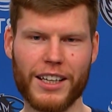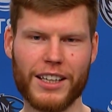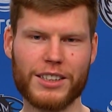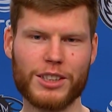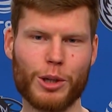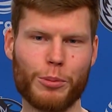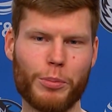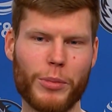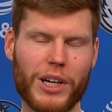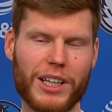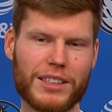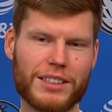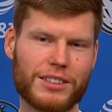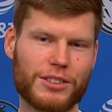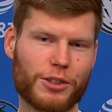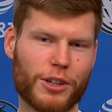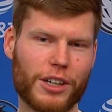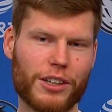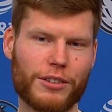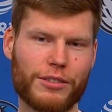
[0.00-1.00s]
it's a mess
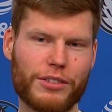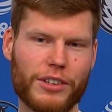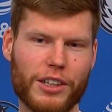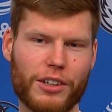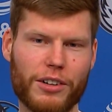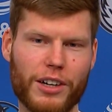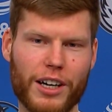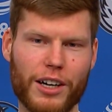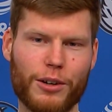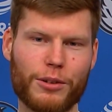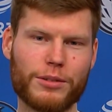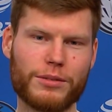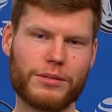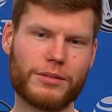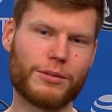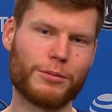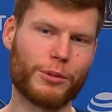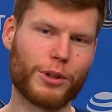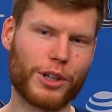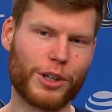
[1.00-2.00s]
trying to figure out
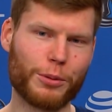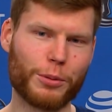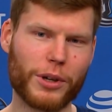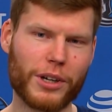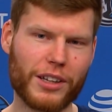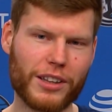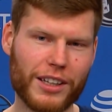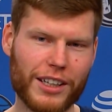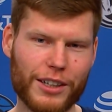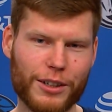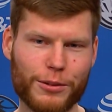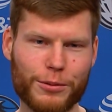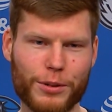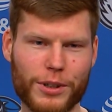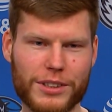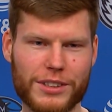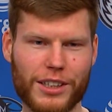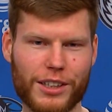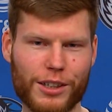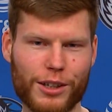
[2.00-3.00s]
where you want to live,
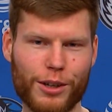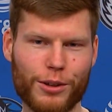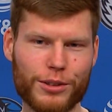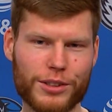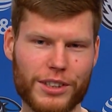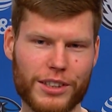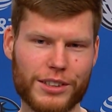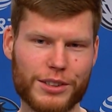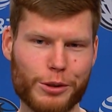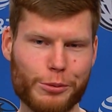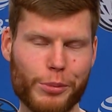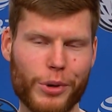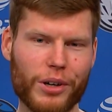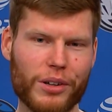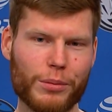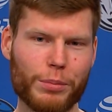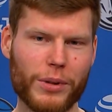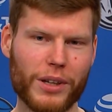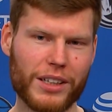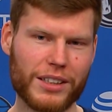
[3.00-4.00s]
what's the closest to
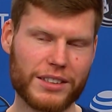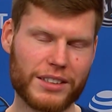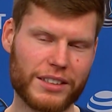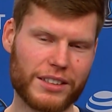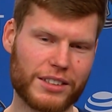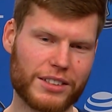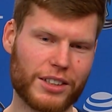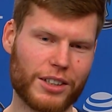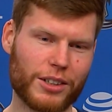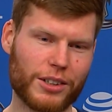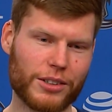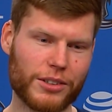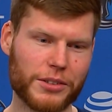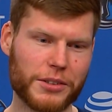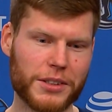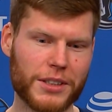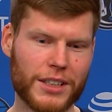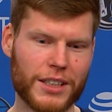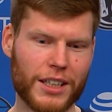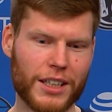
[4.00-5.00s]
both places. So